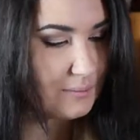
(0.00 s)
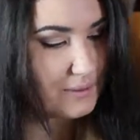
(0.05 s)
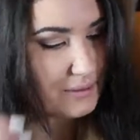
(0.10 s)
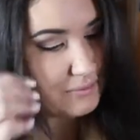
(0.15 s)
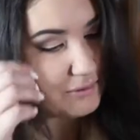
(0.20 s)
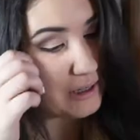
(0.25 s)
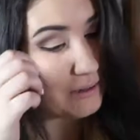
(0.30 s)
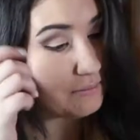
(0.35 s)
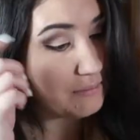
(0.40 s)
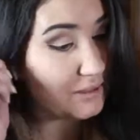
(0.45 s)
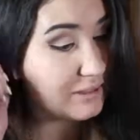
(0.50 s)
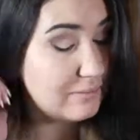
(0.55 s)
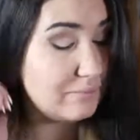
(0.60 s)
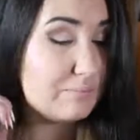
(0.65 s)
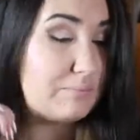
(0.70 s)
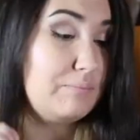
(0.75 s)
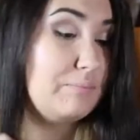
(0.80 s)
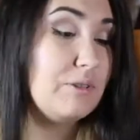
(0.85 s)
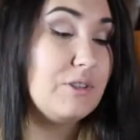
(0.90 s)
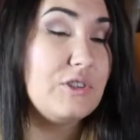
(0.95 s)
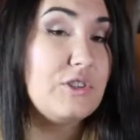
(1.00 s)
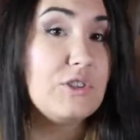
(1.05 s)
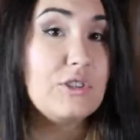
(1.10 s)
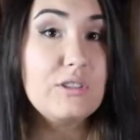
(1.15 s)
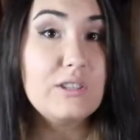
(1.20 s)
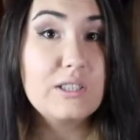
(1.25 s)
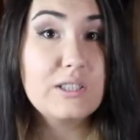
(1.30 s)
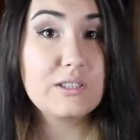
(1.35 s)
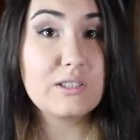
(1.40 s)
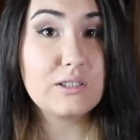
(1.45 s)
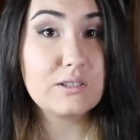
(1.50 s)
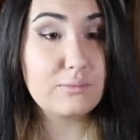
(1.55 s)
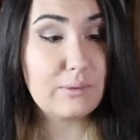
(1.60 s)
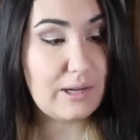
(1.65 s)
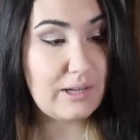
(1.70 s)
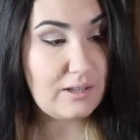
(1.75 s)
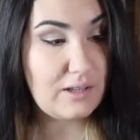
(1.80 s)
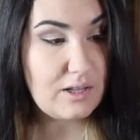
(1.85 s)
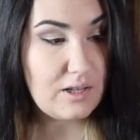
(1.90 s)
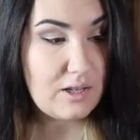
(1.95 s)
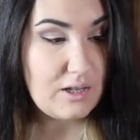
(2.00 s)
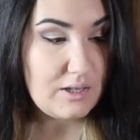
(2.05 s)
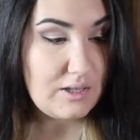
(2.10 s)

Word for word: I'm gonna butcher this as well.